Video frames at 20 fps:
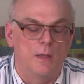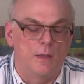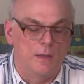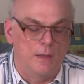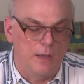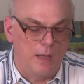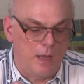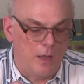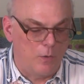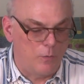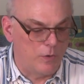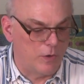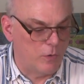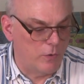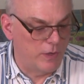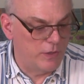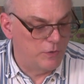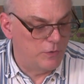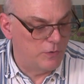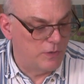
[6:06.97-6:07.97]
Now we're
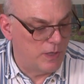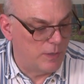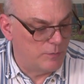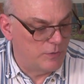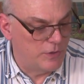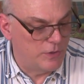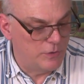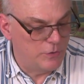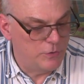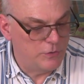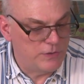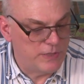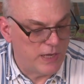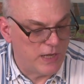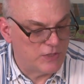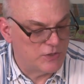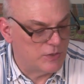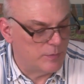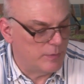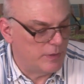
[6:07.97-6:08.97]
going to come to the New
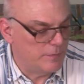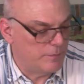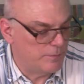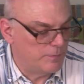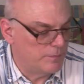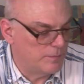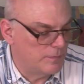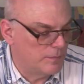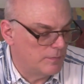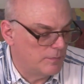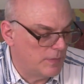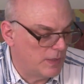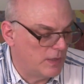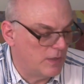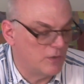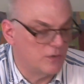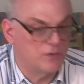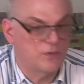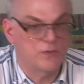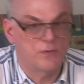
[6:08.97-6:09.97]
Testament
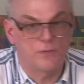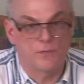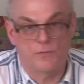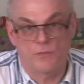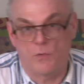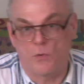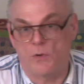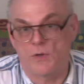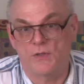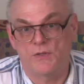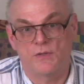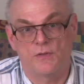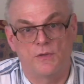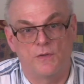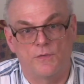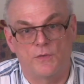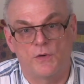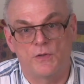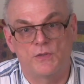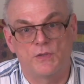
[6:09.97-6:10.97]
because, of course, the
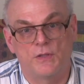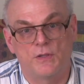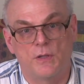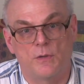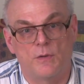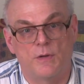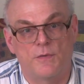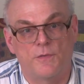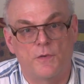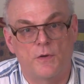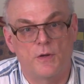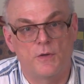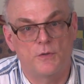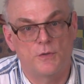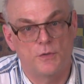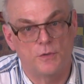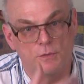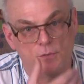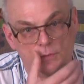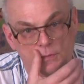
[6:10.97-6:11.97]
verse that they're referring
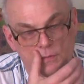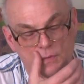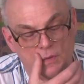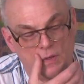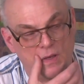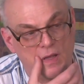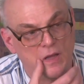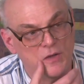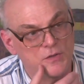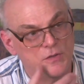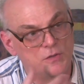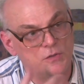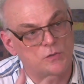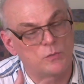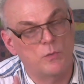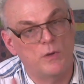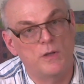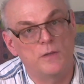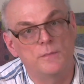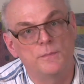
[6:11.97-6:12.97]
to in Colossians
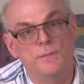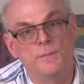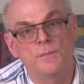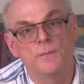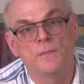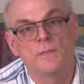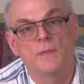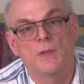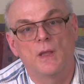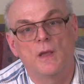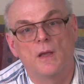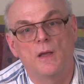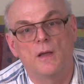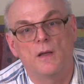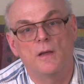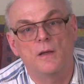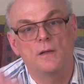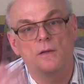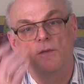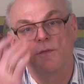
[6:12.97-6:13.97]

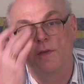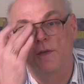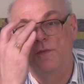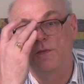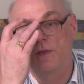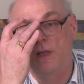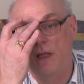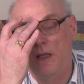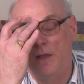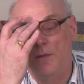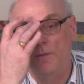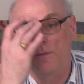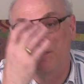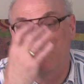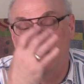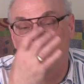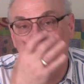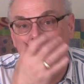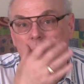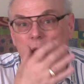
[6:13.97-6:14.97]
1:15
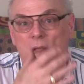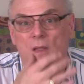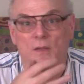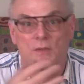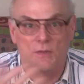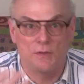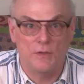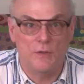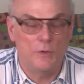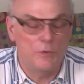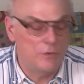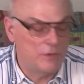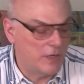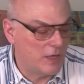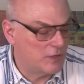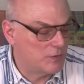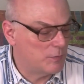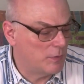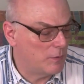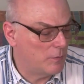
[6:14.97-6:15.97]
is in the New
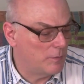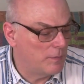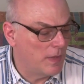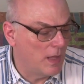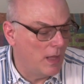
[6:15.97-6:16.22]
Testament.